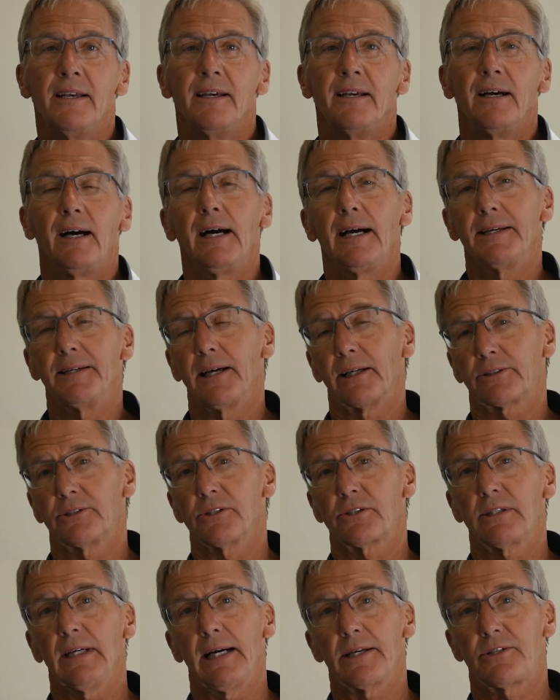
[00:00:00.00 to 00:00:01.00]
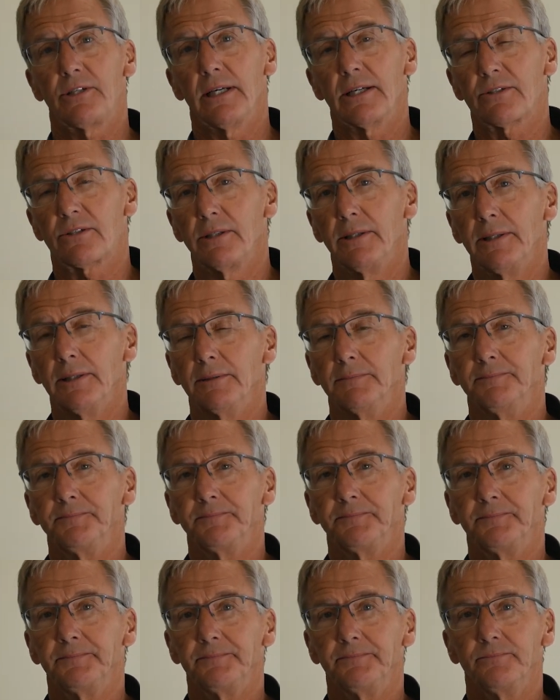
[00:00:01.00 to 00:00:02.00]
Hi, Dr. Scott Jensen here.
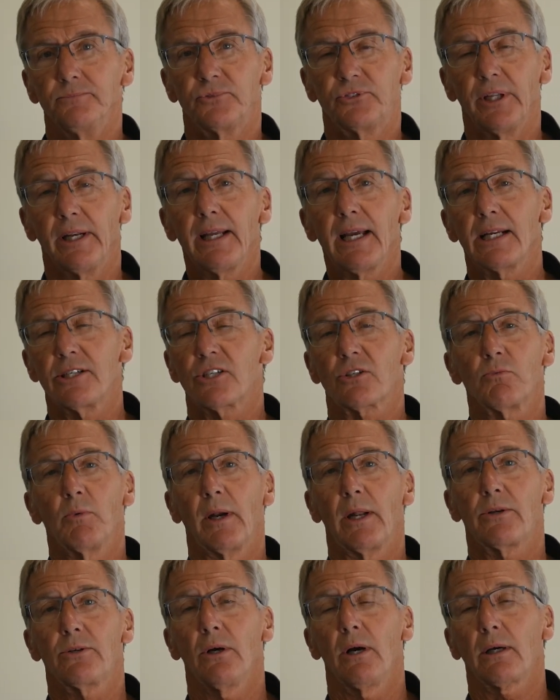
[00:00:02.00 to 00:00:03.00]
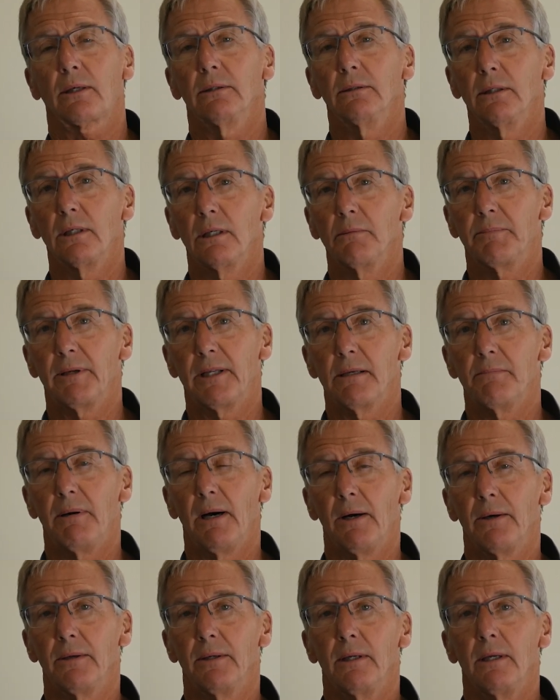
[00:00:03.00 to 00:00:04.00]
Today I just want to talk a little bit
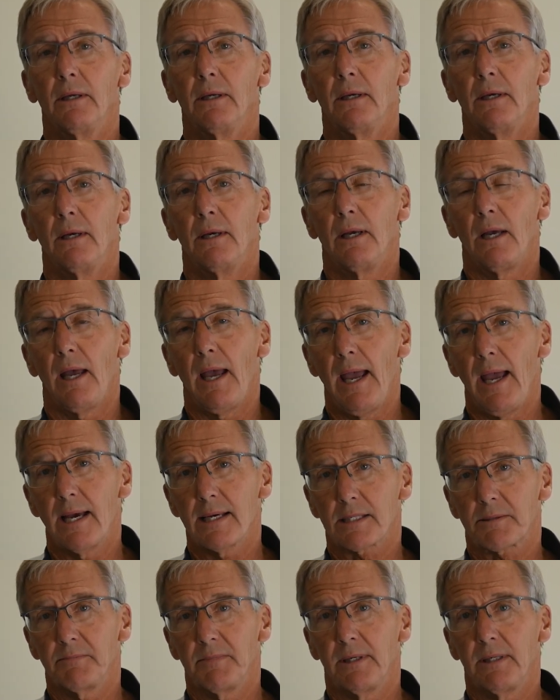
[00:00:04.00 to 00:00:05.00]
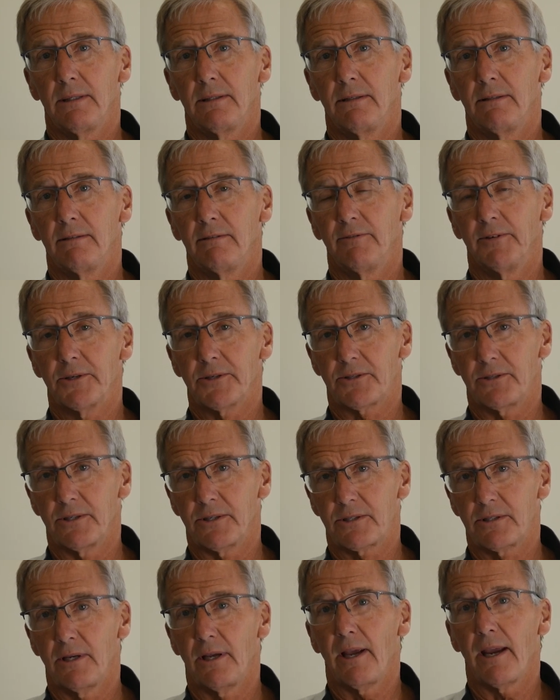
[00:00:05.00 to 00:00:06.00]
about asthma
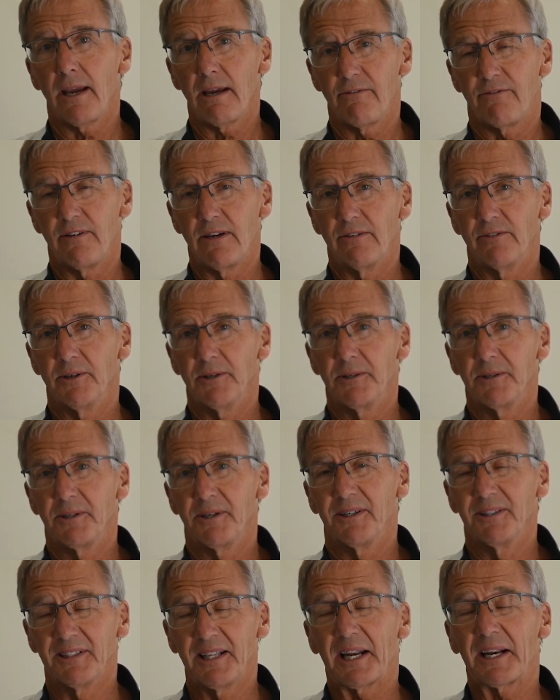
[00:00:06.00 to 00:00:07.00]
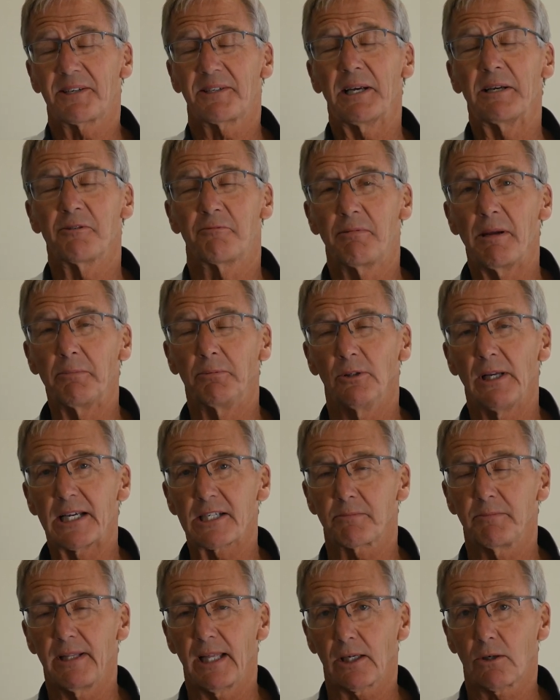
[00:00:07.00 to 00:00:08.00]
versus hay fever. A lot of times people
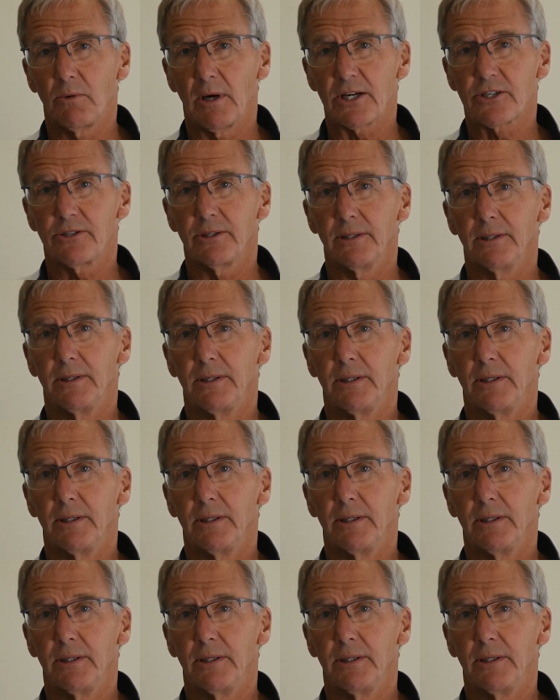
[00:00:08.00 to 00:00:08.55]
ask me that question.